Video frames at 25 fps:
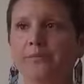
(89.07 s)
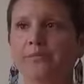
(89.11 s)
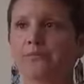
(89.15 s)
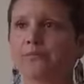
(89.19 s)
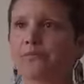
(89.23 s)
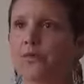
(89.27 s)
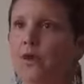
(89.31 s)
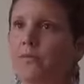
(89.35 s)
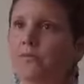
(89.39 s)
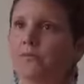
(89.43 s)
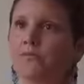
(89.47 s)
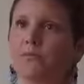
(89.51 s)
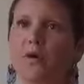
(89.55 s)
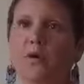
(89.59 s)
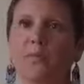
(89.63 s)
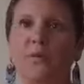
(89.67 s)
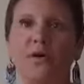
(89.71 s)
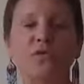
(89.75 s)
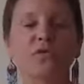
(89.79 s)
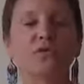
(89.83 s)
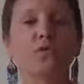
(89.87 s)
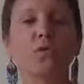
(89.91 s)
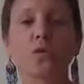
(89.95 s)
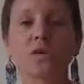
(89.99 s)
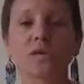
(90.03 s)
From
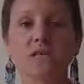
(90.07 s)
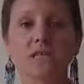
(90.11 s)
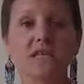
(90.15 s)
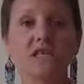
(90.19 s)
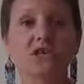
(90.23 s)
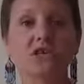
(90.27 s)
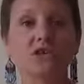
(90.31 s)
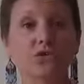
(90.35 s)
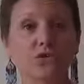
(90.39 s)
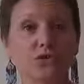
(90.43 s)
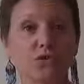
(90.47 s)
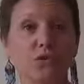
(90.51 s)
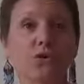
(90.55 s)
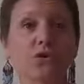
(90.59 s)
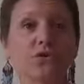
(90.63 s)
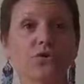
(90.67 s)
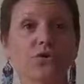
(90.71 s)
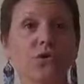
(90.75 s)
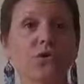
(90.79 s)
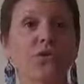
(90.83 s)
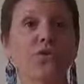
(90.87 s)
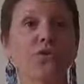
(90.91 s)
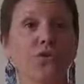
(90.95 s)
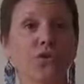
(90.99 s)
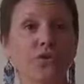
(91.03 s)
about 14 years old
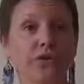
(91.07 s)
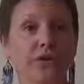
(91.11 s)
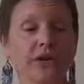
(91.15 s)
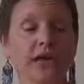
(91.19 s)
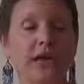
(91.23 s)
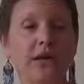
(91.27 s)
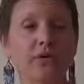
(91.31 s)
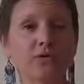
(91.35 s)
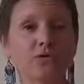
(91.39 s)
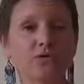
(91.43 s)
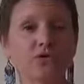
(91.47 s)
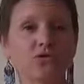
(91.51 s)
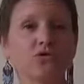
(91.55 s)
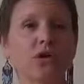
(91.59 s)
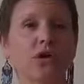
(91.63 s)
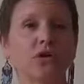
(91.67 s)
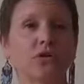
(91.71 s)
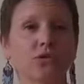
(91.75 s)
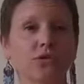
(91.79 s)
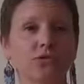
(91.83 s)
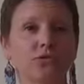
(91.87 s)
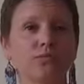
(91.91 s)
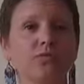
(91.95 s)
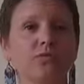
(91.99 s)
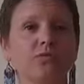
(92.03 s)
till 30, I
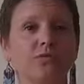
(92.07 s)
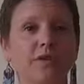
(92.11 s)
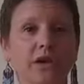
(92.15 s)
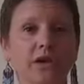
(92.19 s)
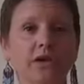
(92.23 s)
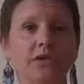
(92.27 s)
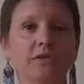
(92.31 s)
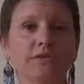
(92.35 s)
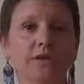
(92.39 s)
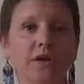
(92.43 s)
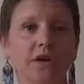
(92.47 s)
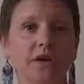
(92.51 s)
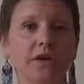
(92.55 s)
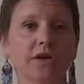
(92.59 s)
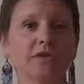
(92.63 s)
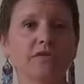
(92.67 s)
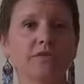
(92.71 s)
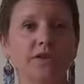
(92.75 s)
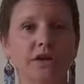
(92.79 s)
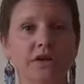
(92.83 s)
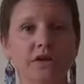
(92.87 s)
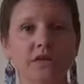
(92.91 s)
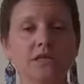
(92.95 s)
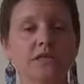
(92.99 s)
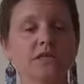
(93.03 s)
struggled
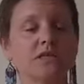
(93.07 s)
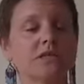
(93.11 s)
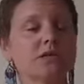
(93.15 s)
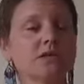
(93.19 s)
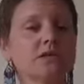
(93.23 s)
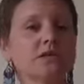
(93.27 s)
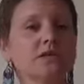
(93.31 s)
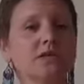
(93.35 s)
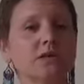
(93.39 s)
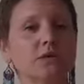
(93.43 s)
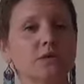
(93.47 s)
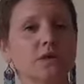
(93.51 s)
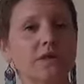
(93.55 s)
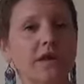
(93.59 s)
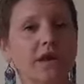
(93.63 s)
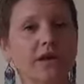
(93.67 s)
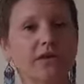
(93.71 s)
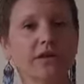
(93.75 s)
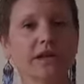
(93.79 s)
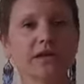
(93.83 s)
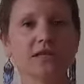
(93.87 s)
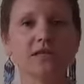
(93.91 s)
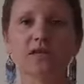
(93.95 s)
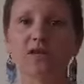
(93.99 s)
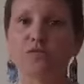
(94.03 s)
very seriously with
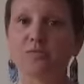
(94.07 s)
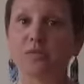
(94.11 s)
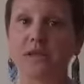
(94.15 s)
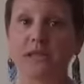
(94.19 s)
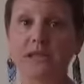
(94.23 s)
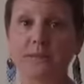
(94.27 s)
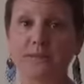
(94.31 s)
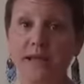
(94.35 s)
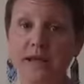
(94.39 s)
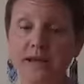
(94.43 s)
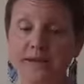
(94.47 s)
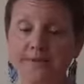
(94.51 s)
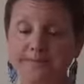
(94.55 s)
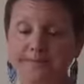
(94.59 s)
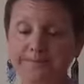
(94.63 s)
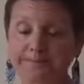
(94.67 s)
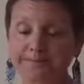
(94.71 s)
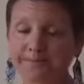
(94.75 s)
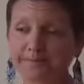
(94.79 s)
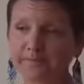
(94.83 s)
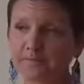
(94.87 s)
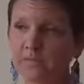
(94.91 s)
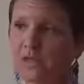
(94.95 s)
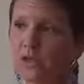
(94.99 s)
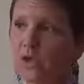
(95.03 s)
anorexia and bulimia,
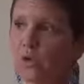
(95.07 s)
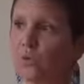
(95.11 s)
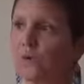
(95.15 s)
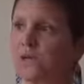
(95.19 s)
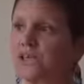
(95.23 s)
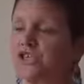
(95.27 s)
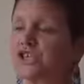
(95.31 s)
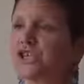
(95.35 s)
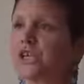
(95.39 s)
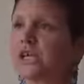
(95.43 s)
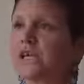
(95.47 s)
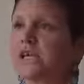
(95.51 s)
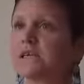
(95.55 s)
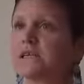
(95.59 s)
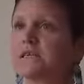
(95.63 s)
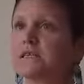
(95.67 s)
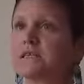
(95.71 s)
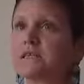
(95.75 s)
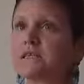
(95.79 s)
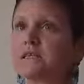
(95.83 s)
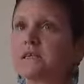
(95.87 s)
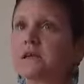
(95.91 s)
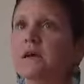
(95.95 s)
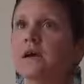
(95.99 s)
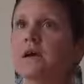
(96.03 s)
which
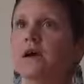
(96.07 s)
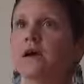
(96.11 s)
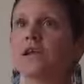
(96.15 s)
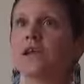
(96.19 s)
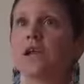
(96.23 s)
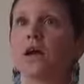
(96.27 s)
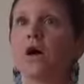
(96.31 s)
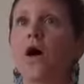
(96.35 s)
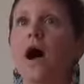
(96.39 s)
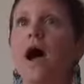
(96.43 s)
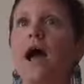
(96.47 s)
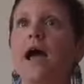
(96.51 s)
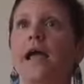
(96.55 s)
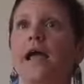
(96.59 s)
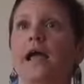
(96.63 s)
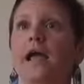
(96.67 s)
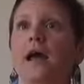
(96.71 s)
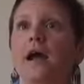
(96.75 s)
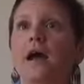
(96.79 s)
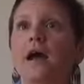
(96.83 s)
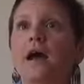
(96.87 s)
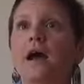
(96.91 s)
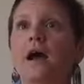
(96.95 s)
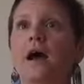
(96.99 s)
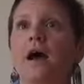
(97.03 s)
is,
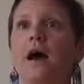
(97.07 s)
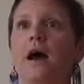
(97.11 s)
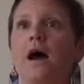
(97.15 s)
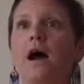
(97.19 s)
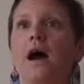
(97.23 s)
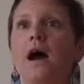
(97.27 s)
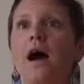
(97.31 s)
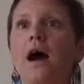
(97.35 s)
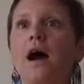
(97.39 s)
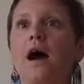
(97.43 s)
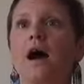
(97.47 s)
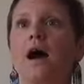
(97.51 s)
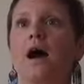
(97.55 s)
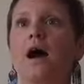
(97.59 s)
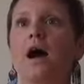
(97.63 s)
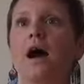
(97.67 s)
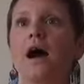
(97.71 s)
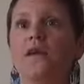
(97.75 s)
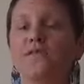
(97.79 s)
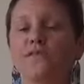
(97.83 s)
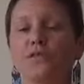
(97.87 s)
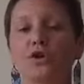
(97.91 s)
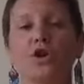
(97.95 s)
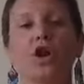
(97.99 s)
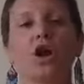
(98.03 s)

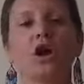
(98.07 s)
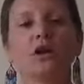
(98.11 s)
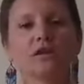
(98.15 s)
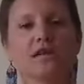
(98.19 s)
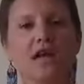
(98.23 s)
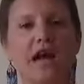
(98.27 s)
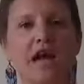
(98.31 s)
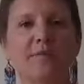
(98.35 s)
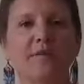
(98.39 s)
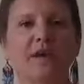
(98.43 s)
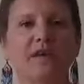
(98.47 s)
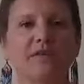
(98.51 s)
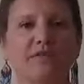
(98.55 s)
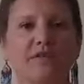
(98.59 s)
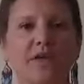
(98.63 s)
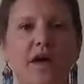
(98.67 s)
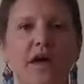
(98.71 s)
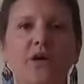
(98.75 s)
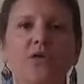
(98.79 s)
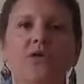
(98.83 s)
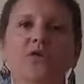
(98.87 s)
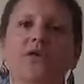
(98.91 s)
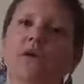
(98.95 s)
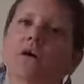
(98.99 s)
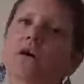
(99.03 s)
for a long time I
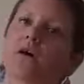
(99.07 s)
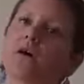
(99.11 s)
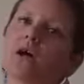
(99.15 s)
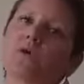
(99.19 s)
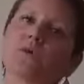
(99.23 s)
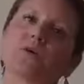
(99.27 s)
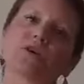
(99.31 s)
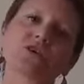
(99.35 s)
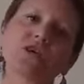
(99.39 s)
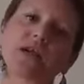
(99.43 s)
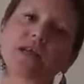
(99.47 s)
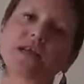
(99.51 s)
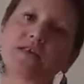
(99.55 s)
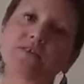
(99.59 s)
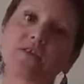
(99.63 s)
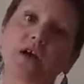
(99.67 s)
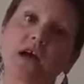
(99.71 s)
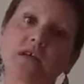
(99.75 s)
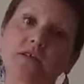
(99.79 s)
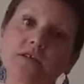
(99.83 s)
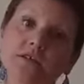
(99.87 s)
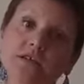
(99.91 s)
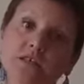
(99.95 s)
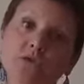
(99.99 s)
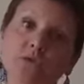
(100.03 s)
felt, I wish I never
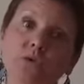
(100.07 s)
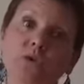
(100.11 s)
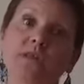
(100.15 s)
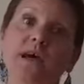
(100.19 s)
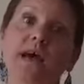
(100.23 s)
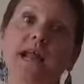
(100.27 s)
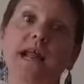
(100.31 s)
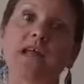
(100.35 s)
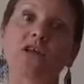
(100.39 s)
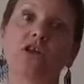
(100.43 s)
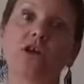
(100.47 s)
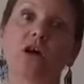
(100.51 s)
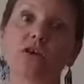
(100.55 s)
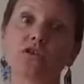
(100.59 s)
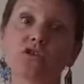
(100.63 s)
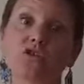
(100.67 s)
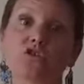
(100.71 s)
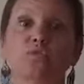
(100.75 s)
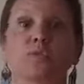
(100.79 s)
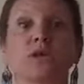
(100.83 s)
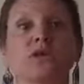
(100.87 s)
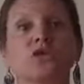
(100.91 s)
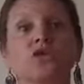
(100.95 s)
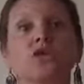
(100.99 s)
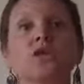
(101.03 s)
had to deal with that. I lost so
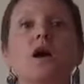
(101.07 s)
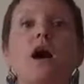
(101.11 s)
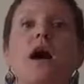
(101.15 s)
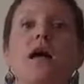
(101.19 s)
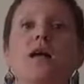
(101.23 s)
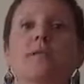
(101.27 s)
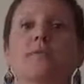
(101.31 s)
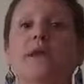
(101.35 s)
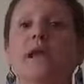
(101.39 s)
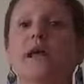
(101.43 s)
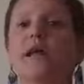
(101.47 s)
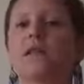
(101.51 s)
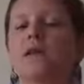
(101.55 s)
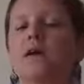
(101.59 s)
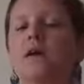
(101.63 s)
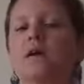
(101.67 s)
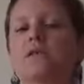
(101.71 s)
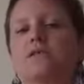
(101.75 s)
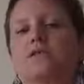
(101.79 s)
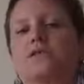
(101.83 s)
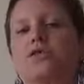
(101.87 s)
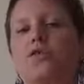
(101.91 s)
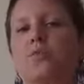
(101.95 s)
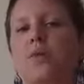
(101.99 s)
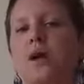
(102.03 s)
much time, and I
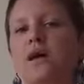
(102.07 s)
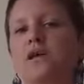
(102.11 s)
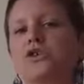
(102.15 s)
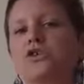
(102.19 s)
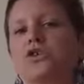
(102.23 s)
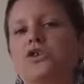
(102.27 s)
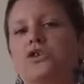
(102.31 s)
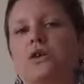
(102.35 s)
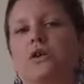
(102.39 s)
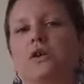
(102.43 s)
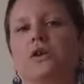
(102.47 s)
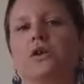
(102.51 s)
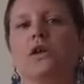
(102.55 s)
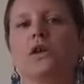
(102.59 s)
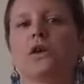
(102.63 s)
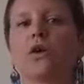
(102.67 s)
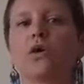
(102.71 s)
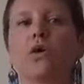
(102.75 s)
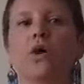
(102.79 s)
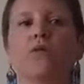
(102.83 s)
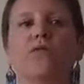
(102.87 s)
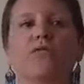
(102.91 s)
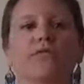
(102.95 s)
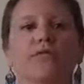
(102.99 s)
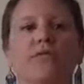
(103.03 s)
lost so much,
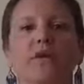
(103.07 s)
of